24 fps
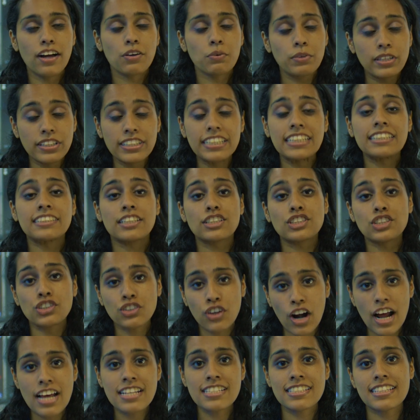we'll need to
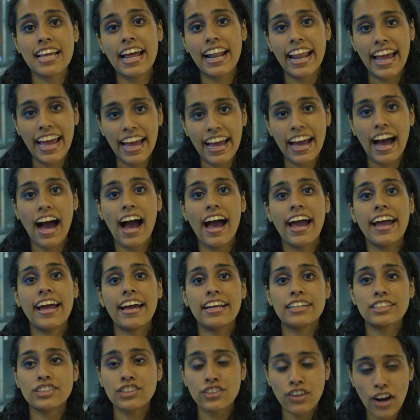trust that AI
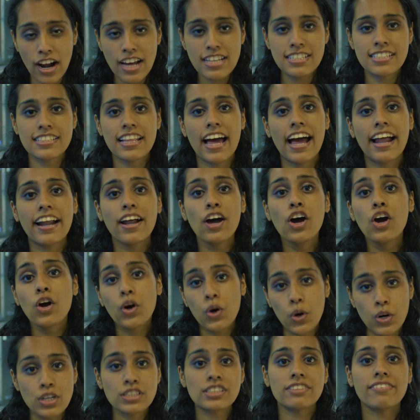and trust that
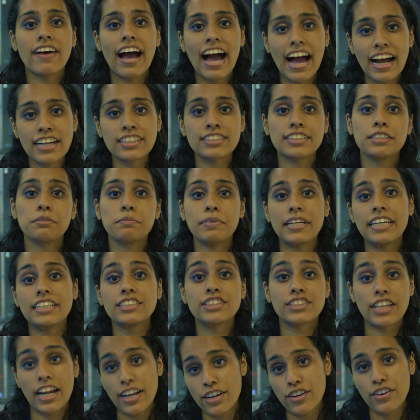course of action being
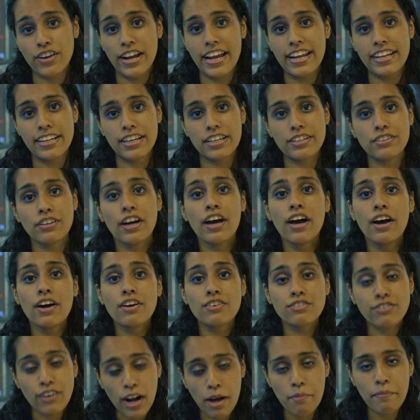generated
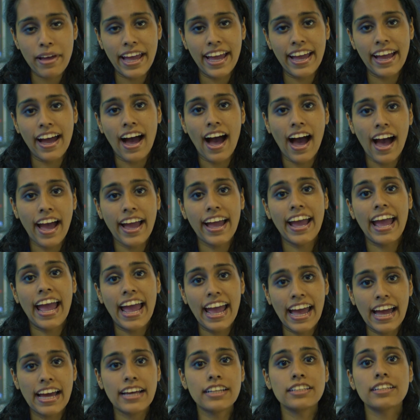from AI
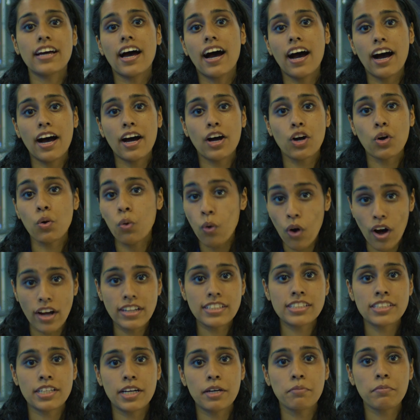and
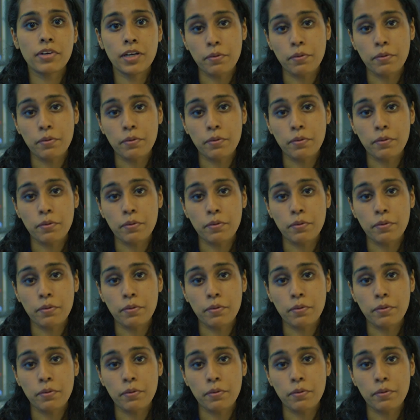quantum